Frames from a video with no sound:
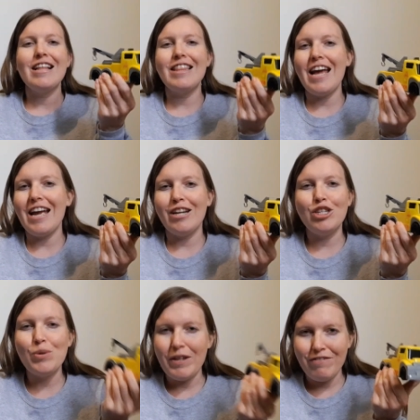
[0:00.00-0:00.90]
They
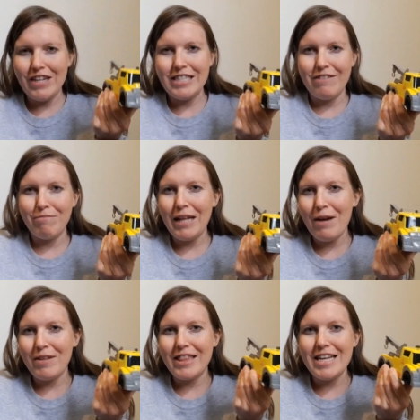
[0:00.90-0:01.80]
do inventive play
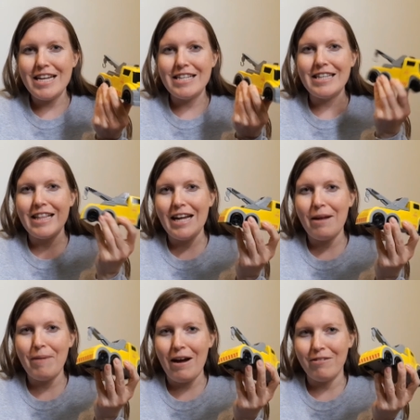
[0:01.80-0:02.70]
with these at
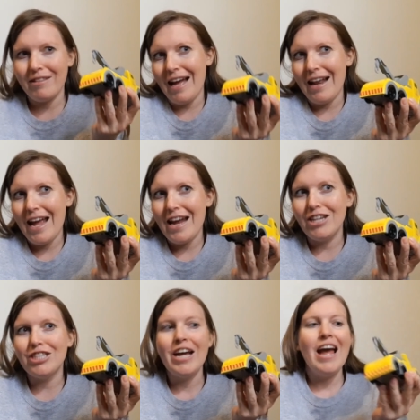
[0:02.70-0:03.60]
about that
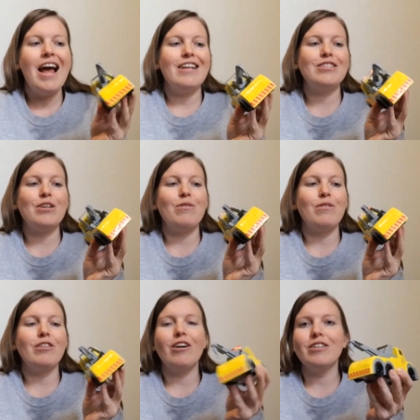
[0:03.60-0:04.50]
age. And
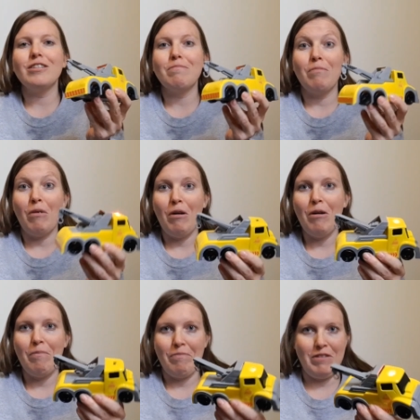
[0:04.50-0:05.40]
so large,
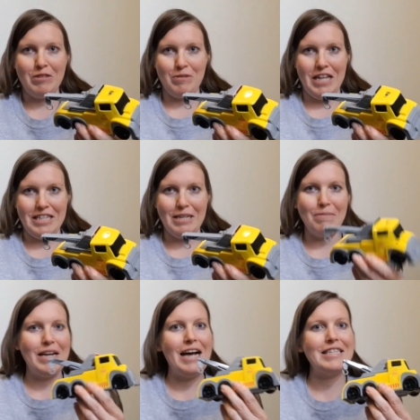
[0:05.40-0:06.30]
oh, this one lights up
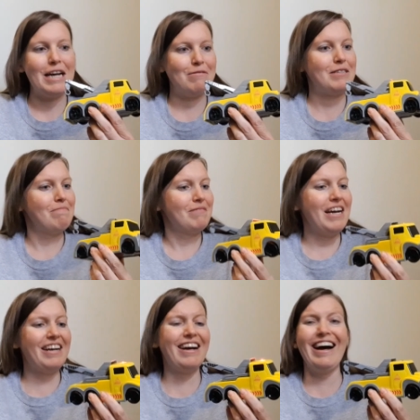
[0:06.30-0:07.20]
and has sounds.
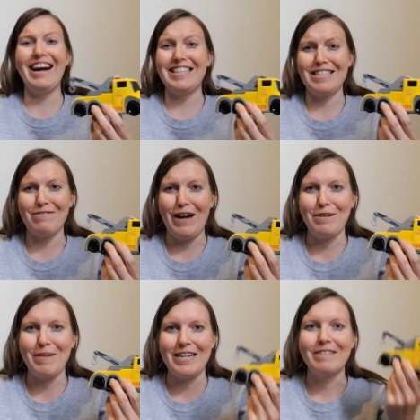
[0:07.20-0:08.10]
I just found
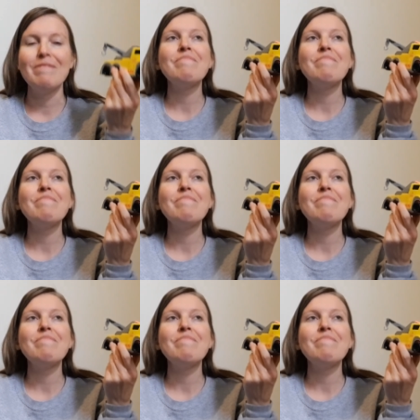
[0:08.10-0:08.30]
a button.